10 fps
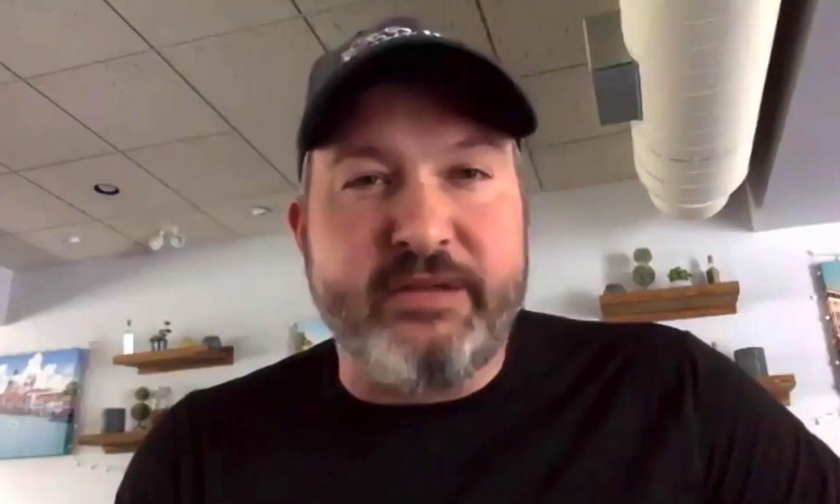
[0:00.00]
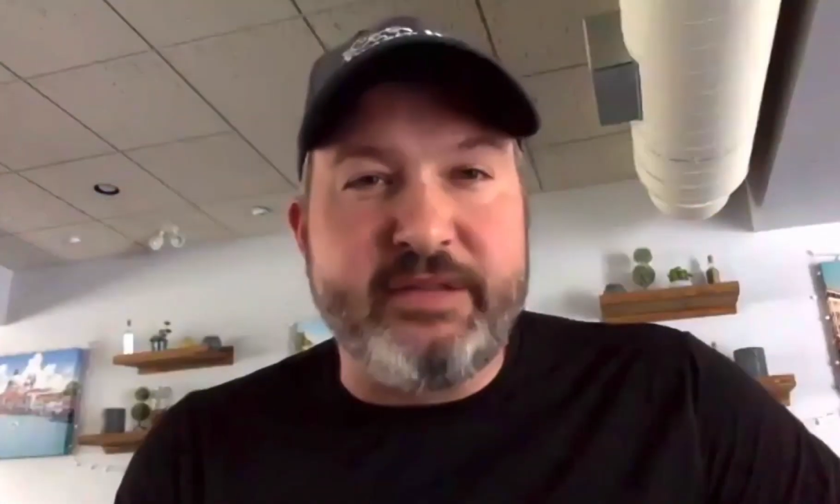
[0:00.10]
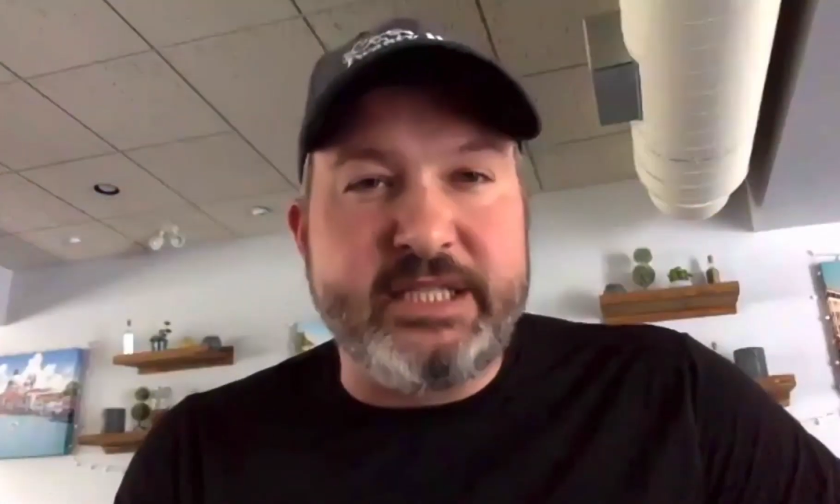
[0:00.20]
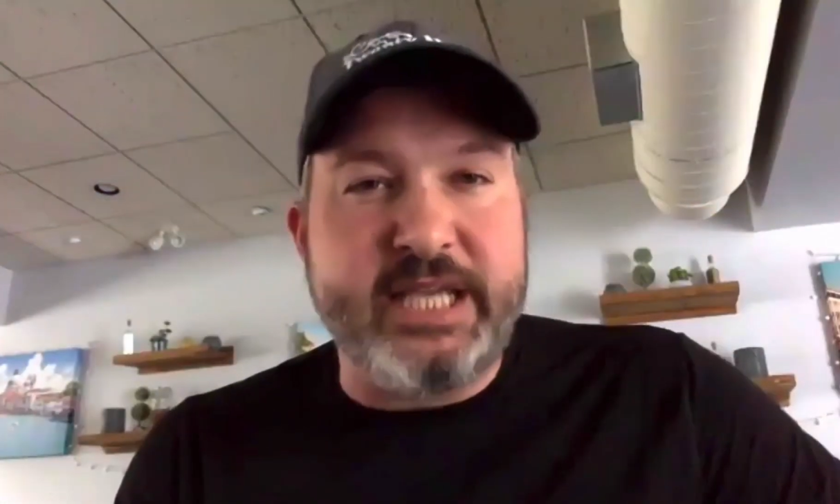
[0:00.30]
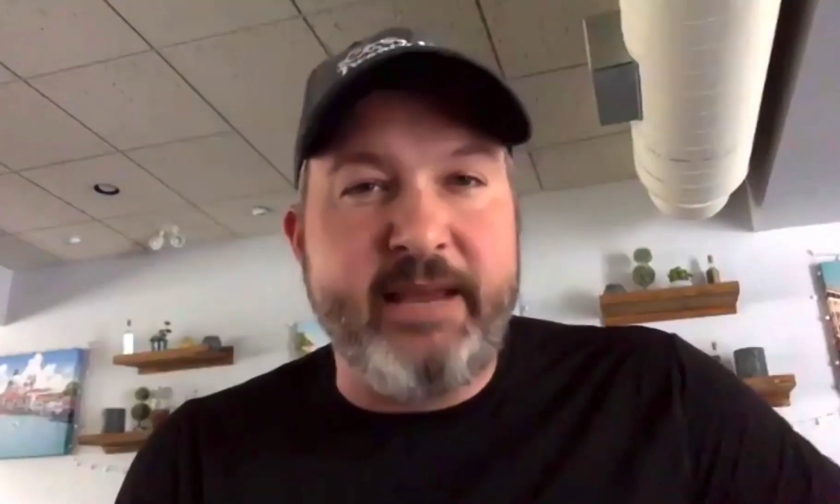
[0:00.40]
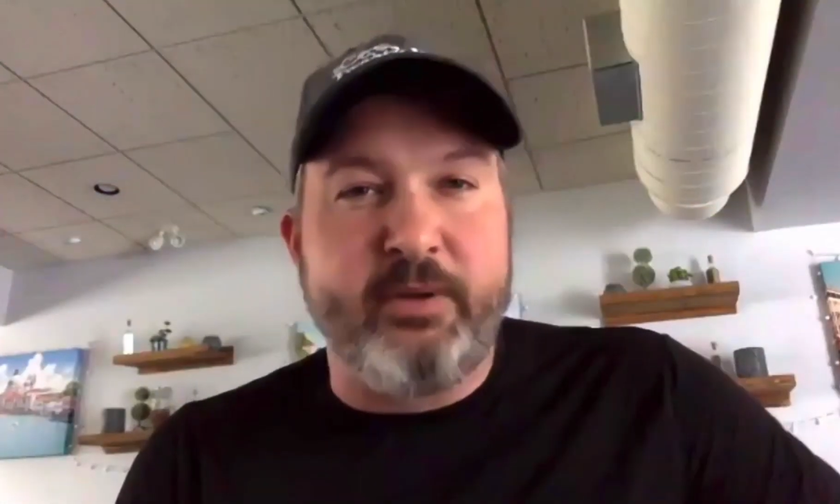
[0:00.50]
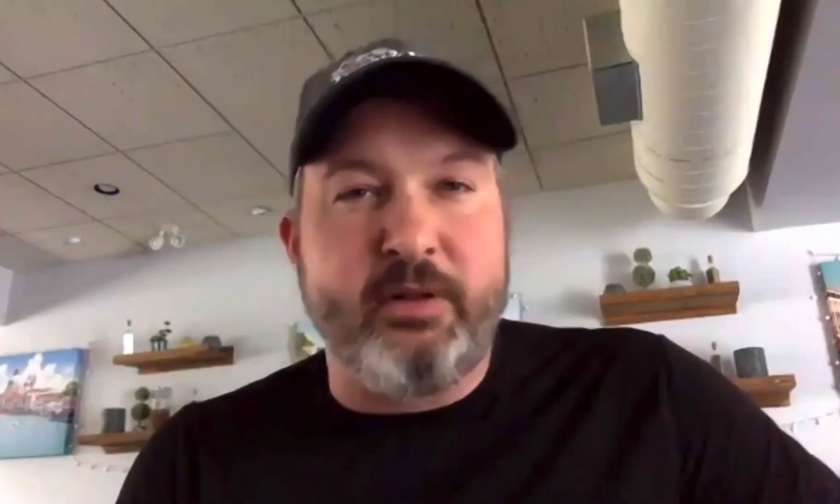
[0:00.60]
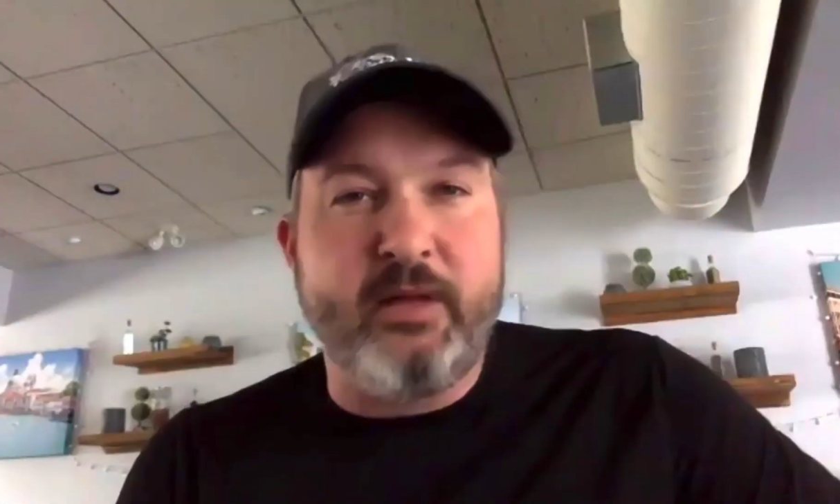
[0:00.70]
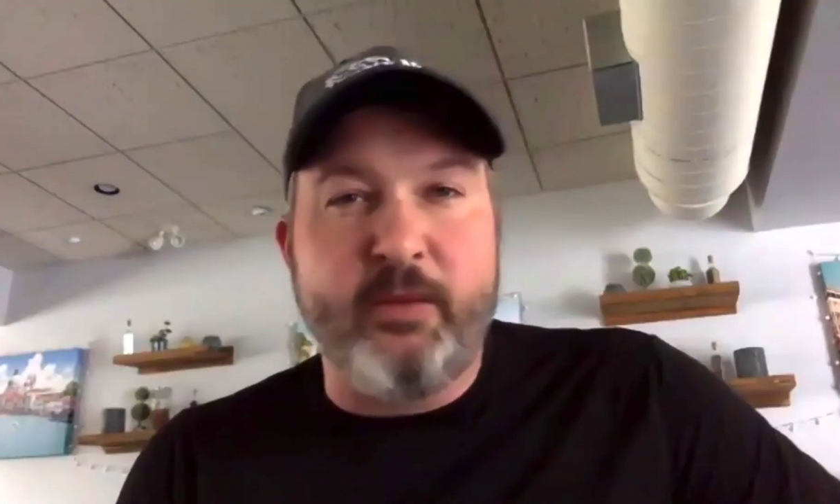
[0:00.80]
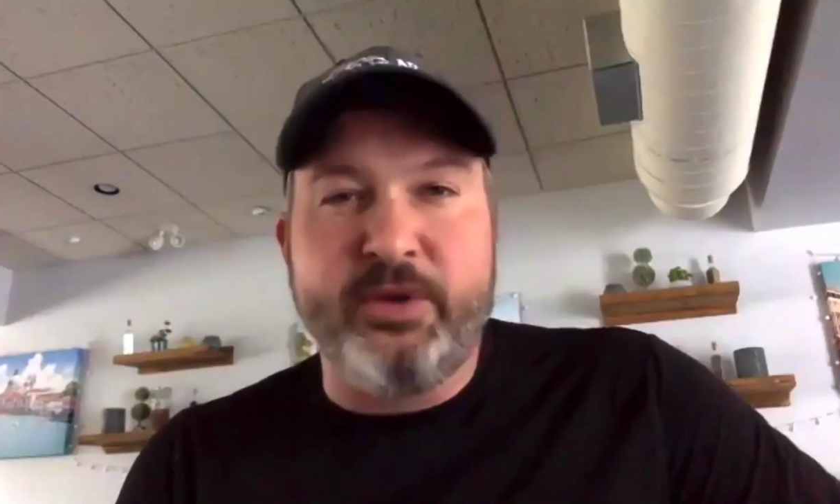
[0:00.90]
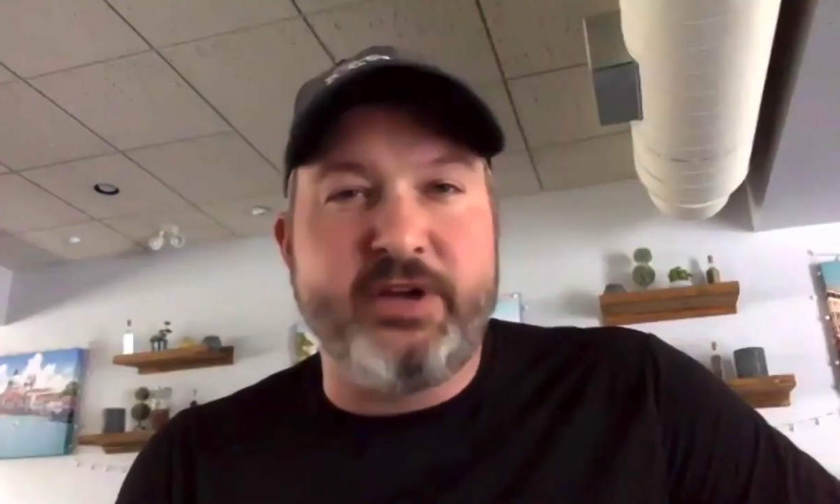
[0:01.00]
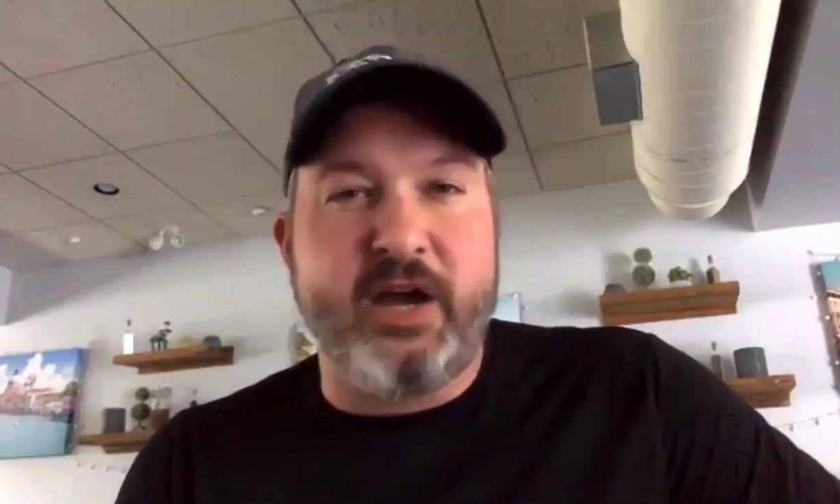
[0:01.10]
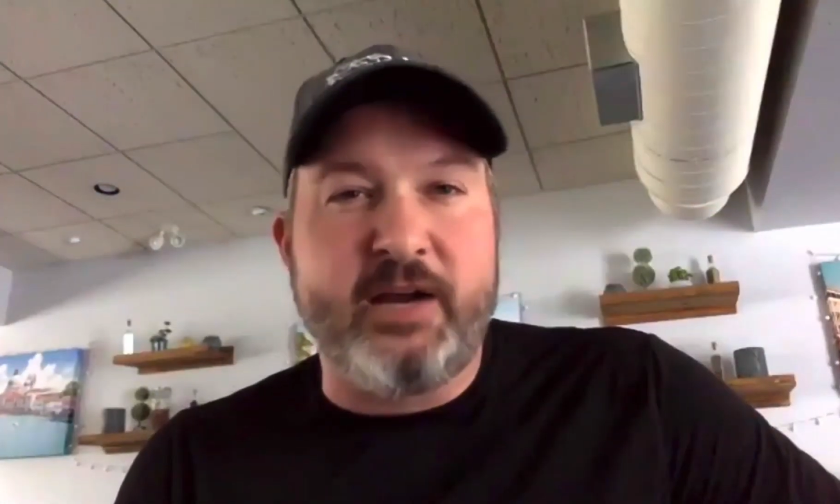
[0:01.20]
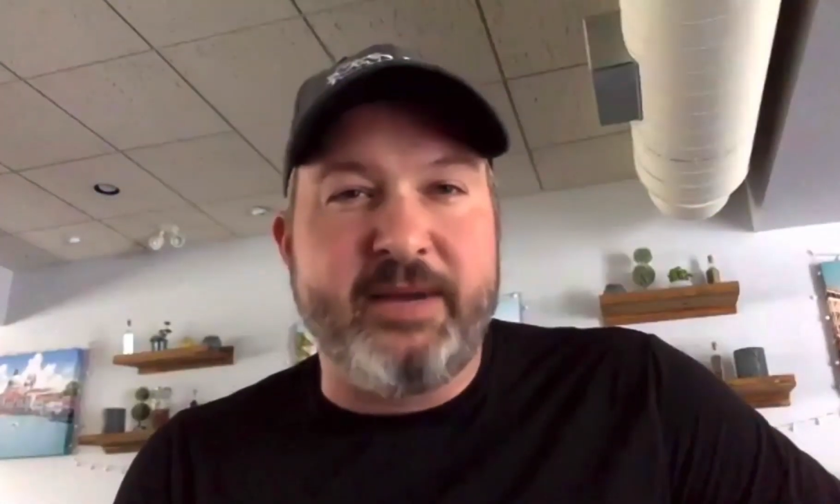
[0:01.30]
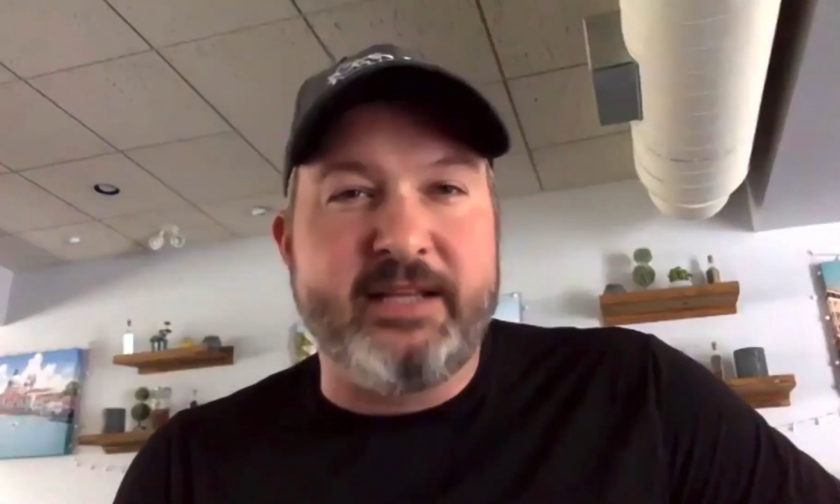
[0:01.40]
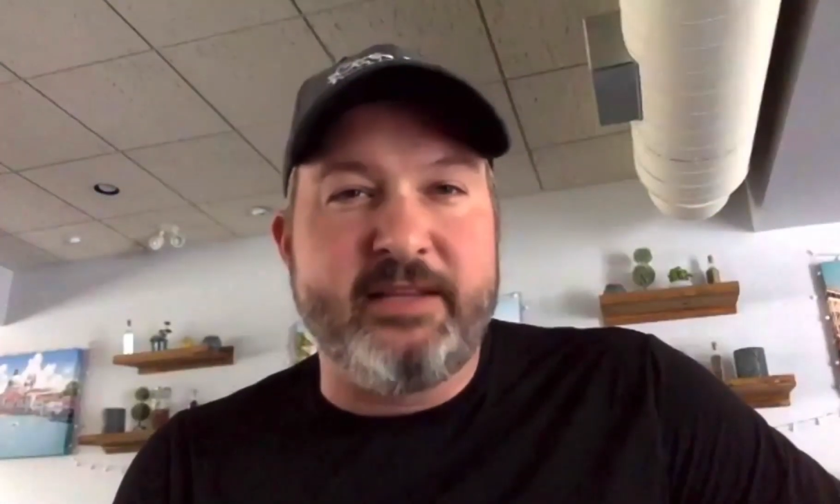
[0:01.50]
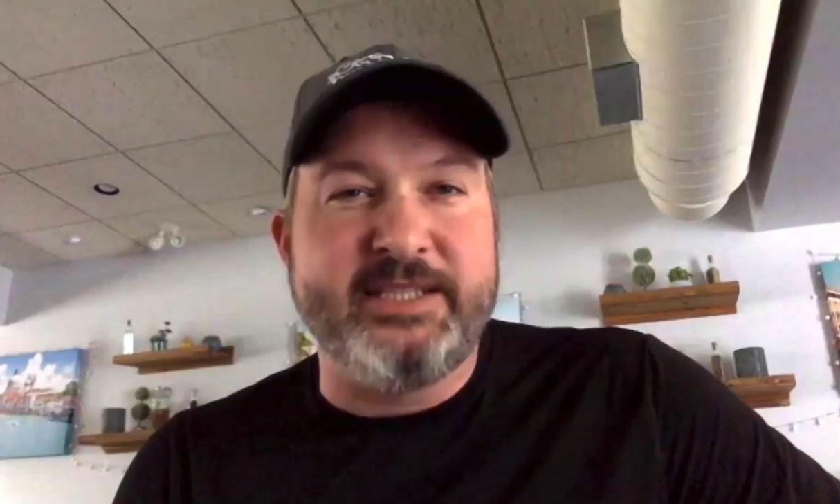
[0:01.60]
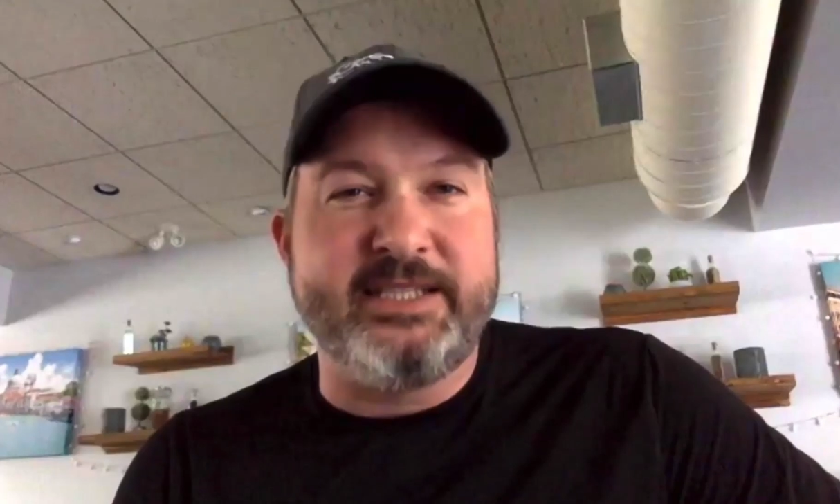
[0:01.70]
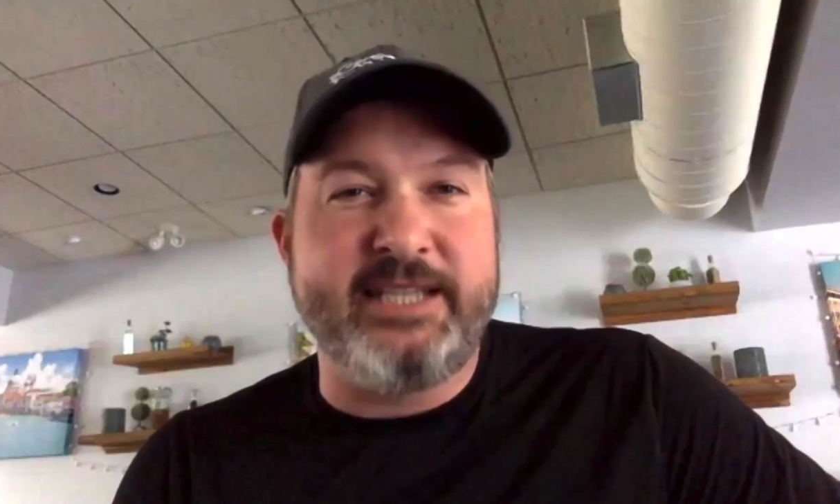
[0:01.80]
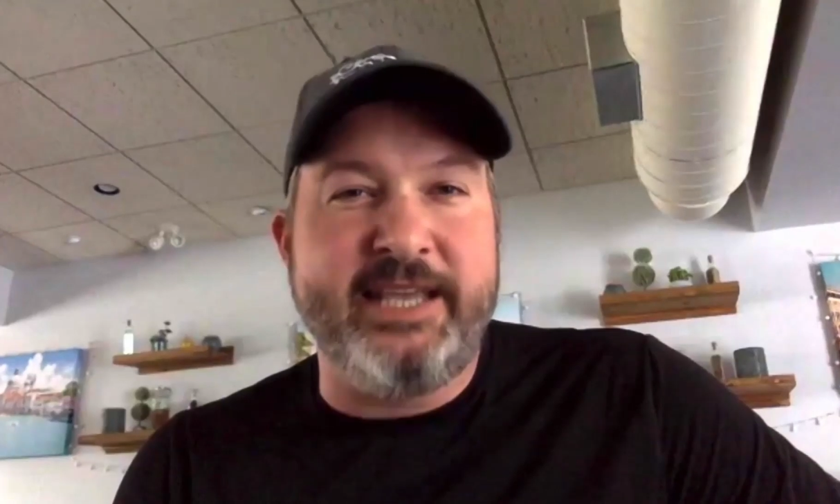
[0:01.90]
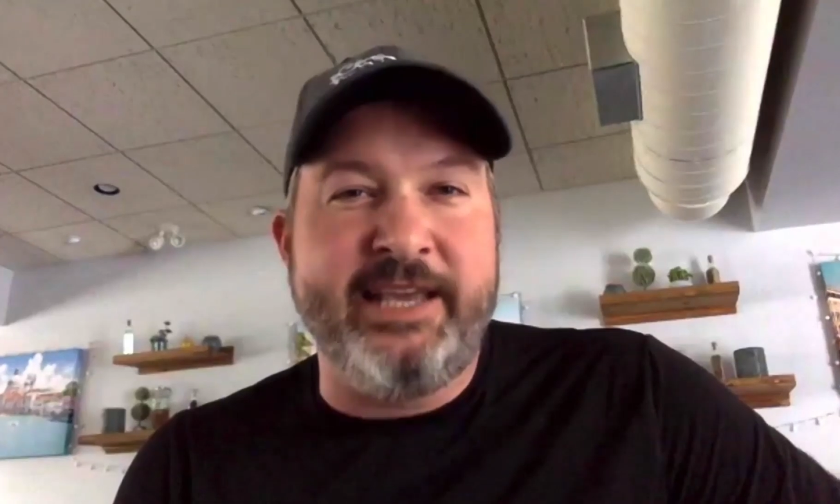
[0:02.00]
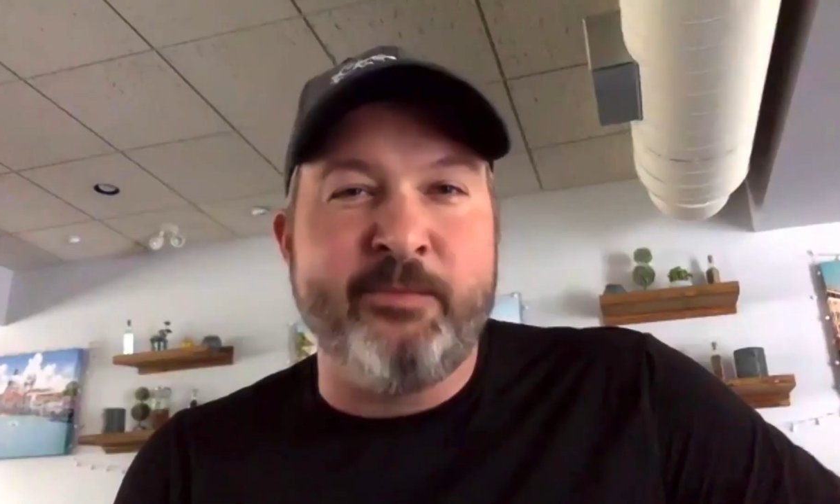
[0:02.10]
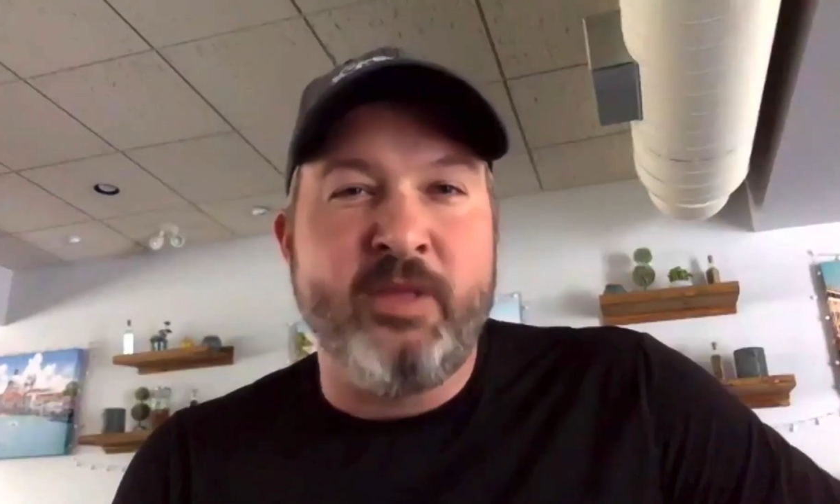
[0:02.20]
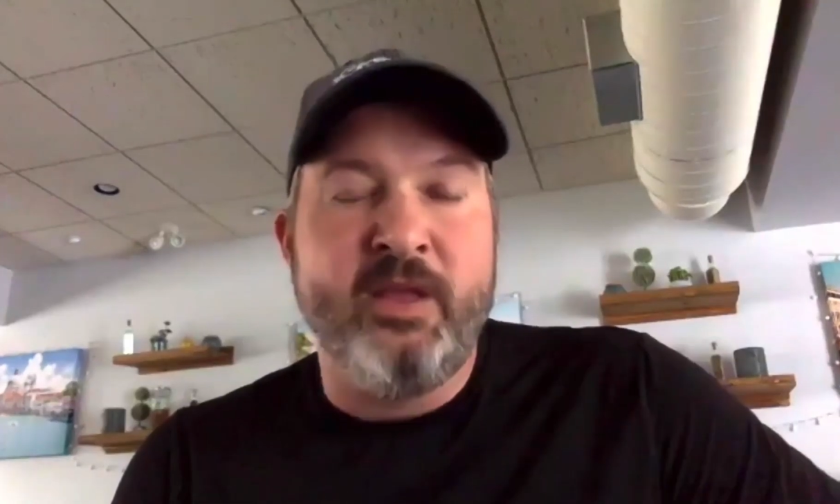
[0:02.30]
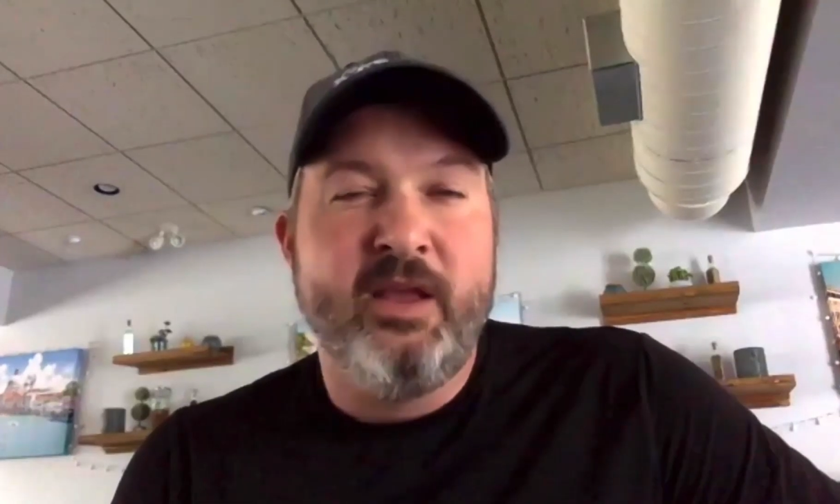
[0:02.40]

on the table and we talk about them as a team,